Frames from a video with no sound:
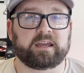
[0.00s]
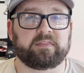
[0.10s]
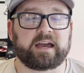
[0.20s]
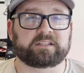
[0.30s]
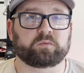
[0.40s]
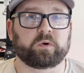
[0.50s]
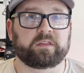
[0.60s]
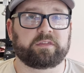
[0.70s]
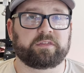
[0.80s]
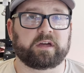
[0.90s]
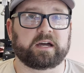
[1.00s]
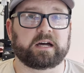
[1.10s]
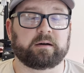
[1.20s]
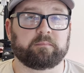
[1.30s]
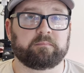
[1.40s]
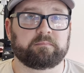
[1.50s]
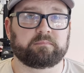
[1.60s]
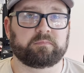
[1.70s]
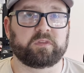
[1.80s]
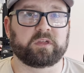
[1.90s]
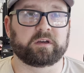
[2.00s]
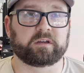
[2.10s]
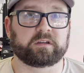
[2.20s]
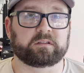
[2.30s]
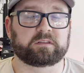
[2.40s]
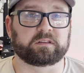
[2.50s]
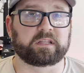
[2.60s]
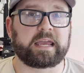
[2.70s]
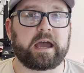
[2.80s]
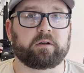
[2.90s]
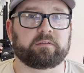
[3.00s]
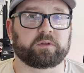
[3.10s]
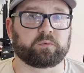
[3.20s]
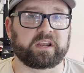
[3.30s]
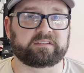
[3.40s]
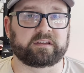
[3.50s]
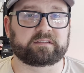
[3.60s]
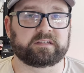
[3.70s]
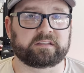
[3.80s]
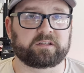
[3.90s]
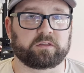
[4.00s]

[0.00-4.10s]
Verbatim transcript: and that's with the layout of the racing seat.